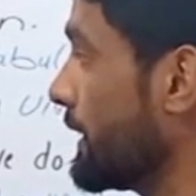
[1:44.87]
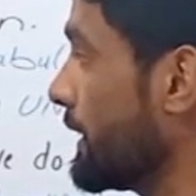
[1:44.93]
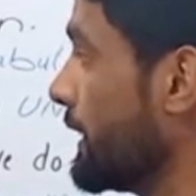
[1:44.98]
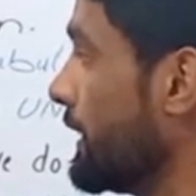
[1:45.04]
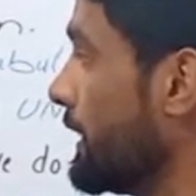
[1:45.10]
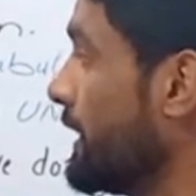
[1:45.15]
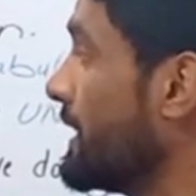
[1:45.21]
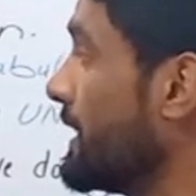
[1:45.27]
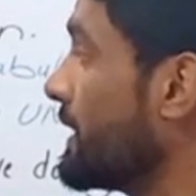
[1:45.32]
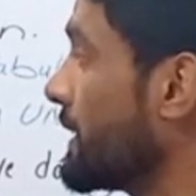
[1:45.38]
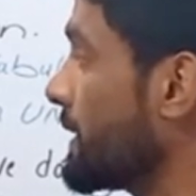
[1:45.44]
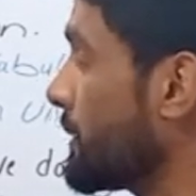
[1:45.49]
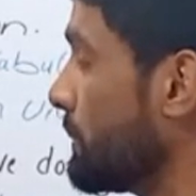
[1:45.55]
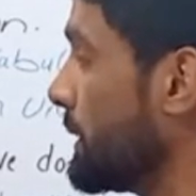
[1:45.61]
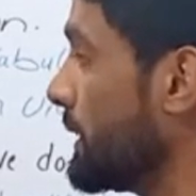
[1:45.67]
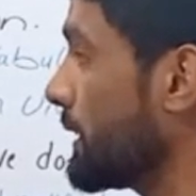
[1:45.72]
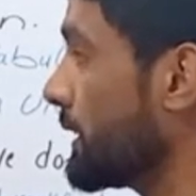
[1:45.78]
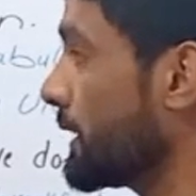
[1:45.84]
He is
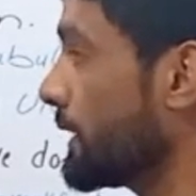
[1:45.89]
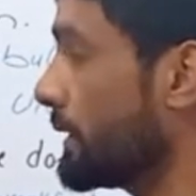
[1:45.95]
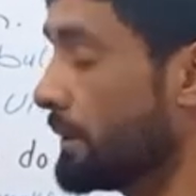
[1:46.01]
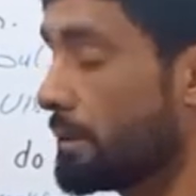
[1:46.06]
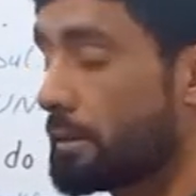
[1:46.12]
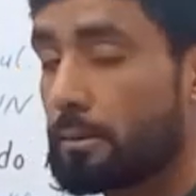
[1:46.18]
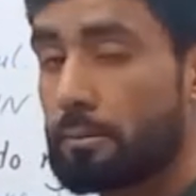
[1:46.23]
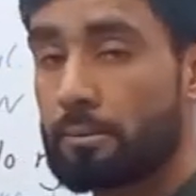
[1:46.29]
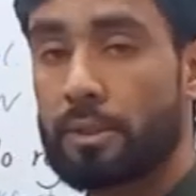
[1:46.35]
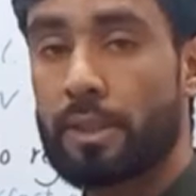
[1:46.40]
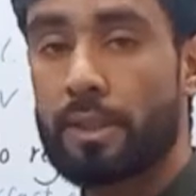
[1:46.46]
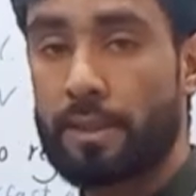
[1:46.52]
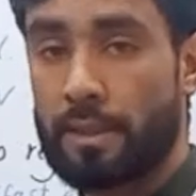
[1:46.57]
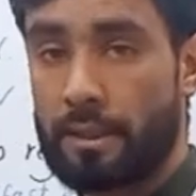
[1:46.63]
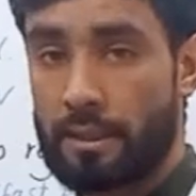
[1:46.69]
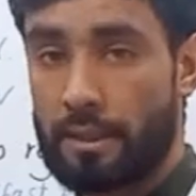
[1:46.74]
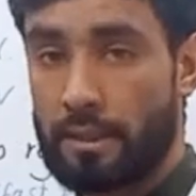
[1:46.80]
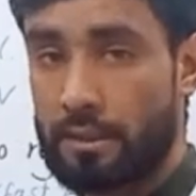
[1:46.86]
speaking,
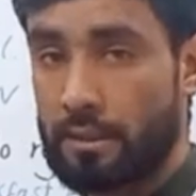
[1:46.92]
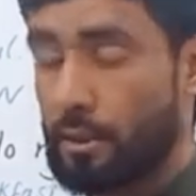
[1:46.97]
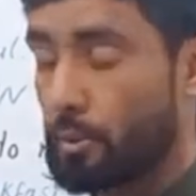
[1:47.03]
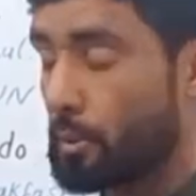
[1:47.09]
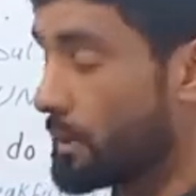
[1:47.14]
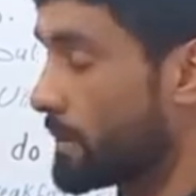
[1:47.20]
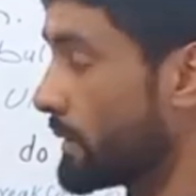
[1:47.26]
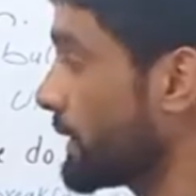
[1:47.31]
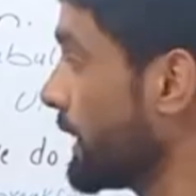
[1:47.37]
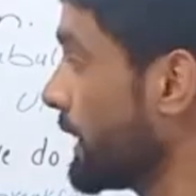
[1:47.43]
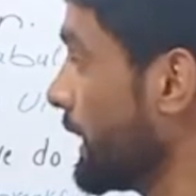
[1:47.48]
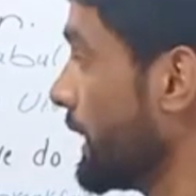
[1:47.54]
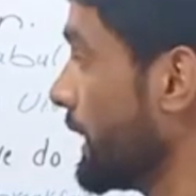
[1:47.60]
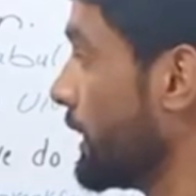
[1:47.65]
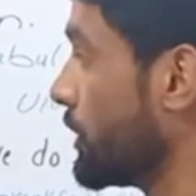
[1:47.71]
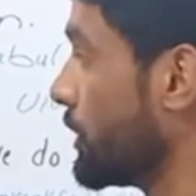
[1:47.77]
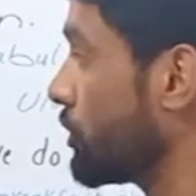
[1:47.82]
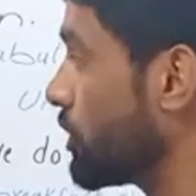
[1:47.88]
present continuous.
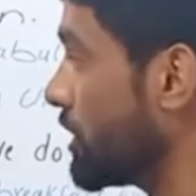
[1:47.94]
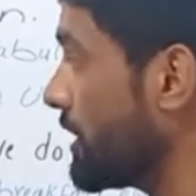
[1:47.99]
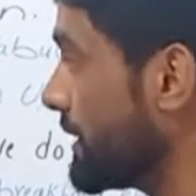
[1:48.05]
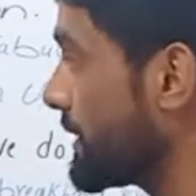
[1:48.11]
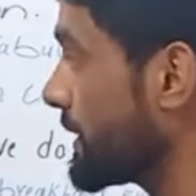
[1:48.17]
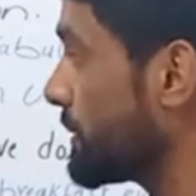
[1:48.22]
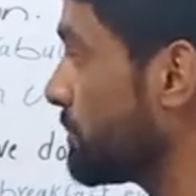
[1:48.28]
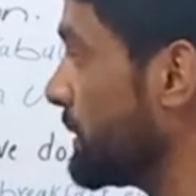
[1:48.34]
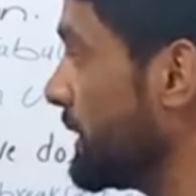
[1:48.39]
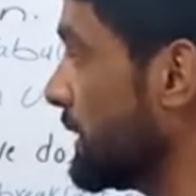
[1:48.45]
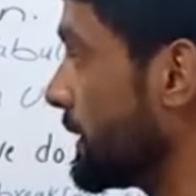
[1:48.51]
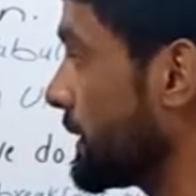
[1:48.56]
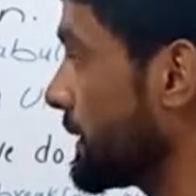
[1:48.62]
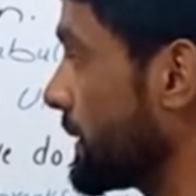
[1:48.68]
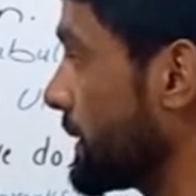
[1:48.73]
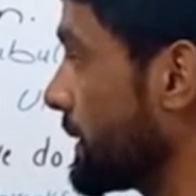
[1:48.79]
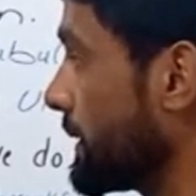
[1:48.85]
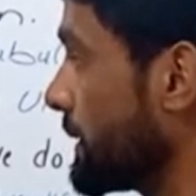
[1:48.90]
She
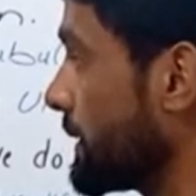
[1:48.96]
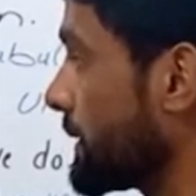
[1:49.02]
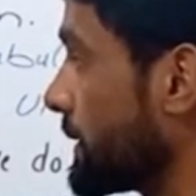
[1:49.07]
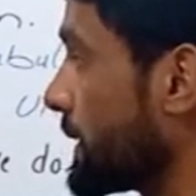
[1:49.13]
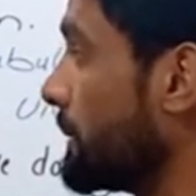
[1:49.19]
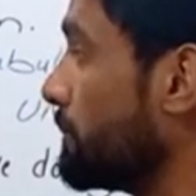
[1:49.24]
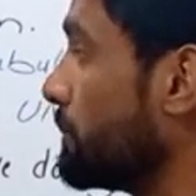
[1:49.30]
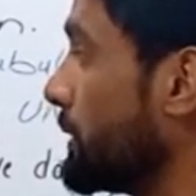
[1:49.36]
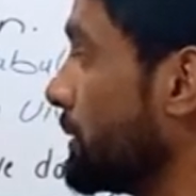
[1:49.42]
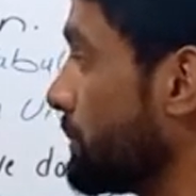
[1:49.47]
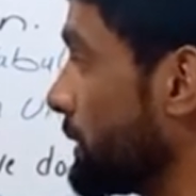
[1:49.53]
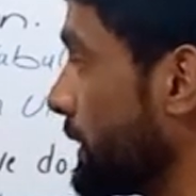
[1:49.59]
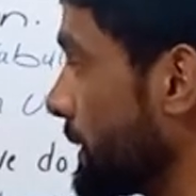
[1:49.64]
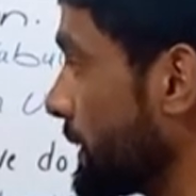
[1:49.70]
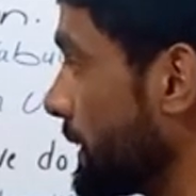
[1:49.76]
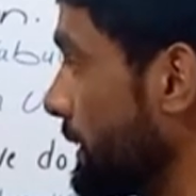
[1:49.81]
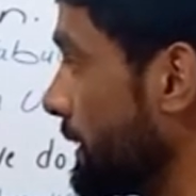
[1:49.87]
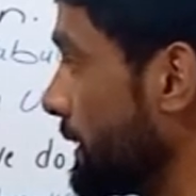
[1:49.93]
speaks, simple
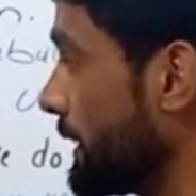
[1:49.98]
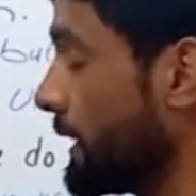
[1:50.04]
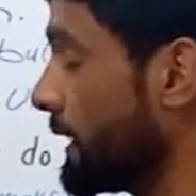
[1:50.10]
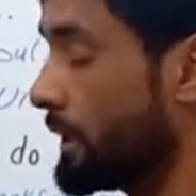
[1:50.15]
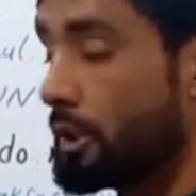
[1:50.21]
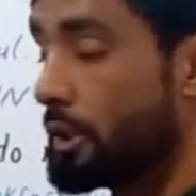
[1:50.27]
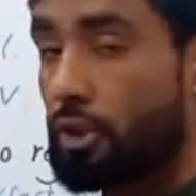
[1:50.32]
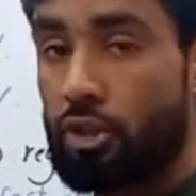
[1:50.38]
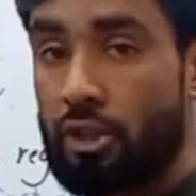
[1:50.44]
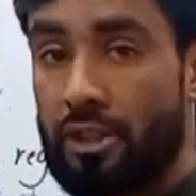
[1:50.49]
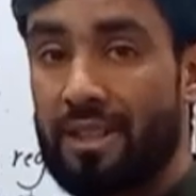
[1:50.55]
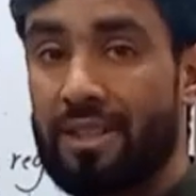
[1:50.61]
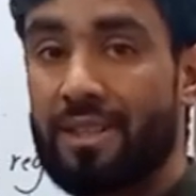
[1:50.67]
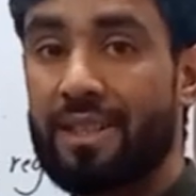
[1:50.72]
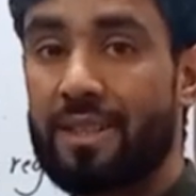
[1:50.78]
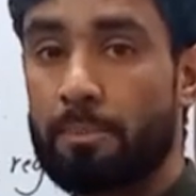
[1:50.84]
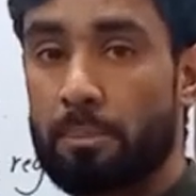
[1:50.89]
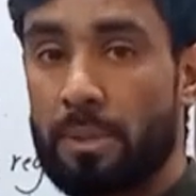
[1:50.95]
present. She is
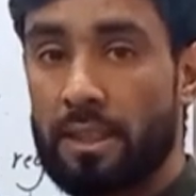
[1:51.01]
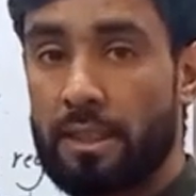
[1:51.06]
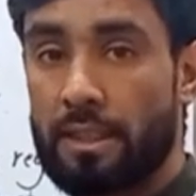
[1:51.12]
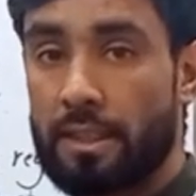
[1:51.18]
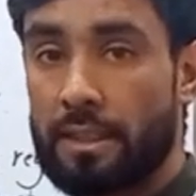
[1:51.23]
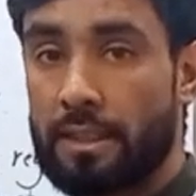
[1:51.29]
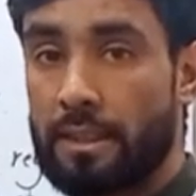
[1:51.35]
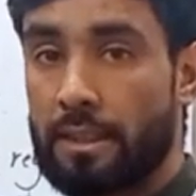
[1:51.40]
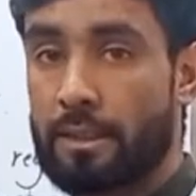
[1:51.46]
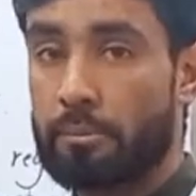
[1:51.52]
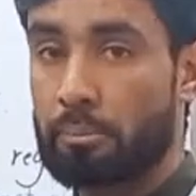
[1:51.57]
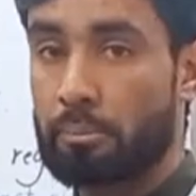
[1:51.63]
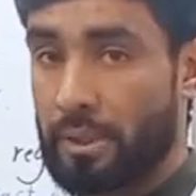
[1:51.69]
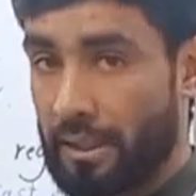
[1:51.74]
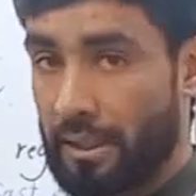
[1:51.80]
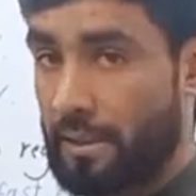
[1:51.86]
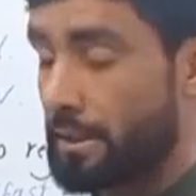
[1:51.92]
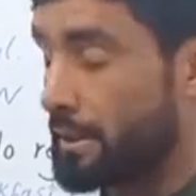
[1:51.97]
speaking,
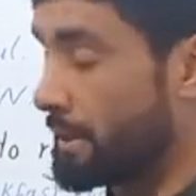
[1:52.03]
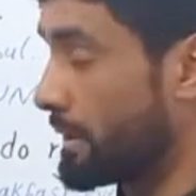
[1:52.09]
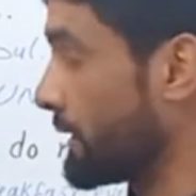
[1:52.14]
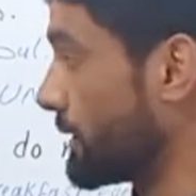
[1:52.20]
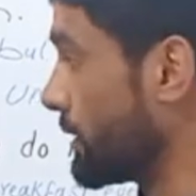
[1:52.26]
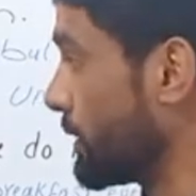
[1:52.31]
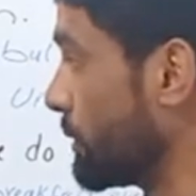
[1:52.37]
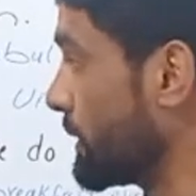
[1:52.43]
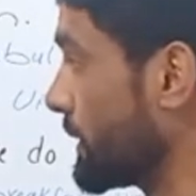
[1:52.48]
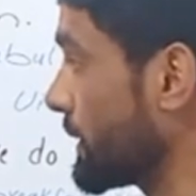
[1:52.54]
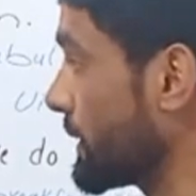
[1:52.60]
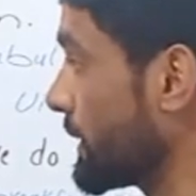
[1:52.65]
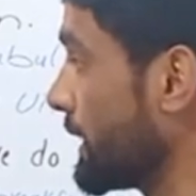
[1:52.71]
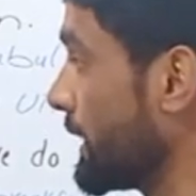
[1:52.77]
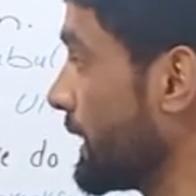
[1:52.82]
present continuous.